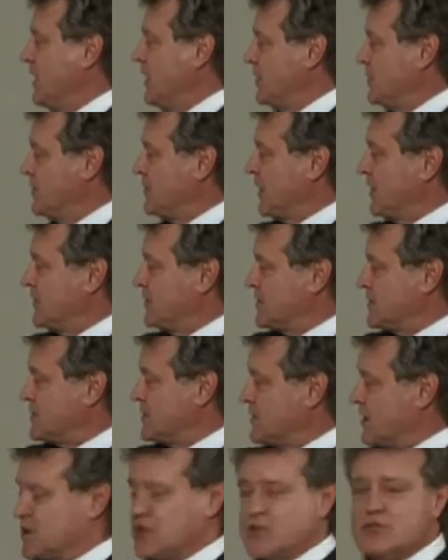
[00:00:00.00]
and you get
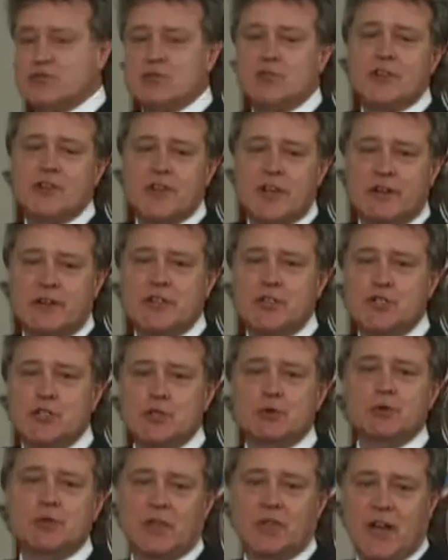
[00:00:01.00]
this extraordinary
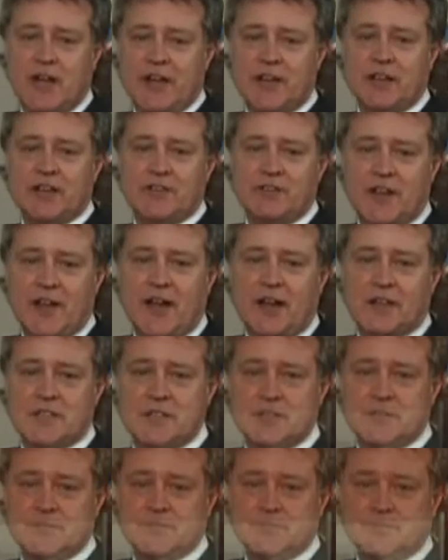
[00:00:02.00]
jewel-like
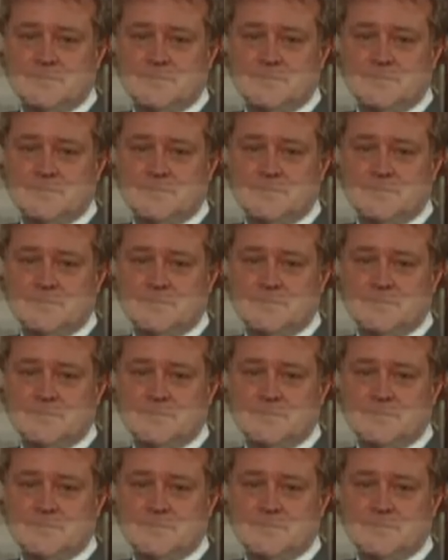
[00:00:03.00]
effect.